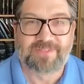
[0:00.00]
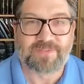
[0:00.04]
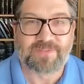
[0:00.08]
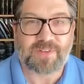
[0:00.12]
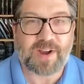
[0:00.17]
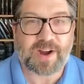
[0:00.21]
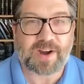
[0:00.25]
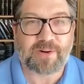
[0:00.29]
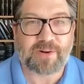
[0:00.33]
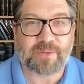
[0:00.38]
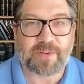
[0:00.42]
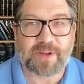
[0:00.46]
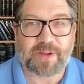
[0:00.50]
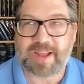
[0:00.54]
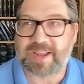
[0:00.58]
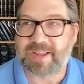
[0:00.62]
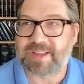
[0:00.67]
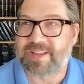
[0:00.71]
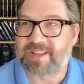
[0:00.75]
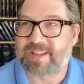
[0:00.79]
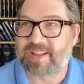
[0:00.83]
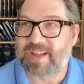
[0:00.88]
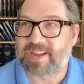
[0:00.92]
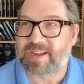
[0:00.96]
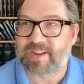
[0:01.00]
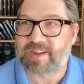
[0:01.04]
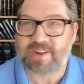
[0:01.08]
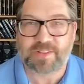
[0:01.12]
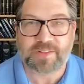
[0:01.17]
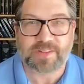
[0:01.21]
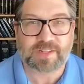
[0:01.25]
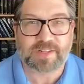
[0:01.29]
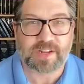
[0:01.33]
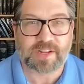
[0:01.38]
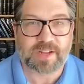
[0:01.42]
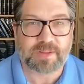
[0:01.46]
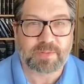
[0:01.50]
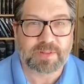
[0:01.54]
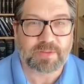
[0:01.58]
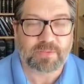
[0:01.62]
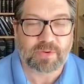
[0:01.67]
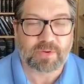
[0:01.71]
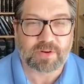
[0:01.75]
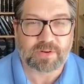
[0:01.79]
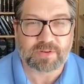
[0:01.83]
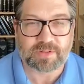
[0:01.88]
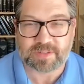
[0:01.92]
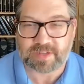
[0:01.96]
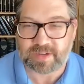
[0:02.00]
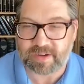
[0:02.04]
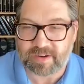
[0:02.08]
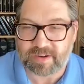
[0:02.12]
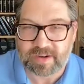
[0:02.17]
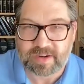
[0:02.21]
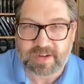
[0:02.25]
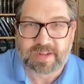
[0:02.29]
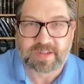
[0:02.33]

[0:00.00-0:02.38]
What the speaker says: Fire away. I got all the time in the world here.